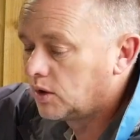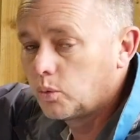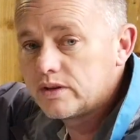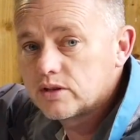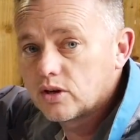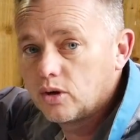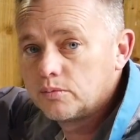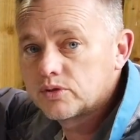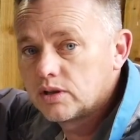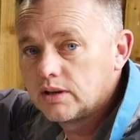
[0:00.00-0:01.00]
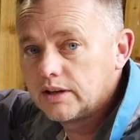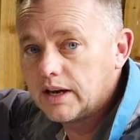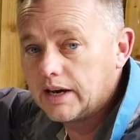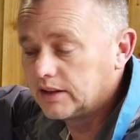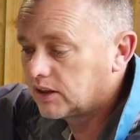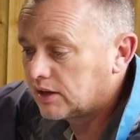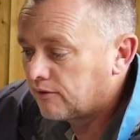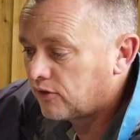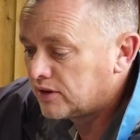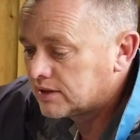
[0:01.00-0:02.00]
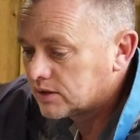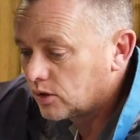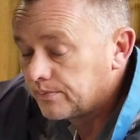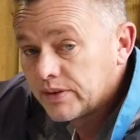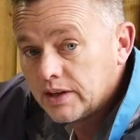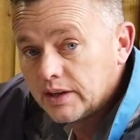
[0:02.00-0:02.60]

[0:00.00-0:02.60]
winter comes and the thing freezes up.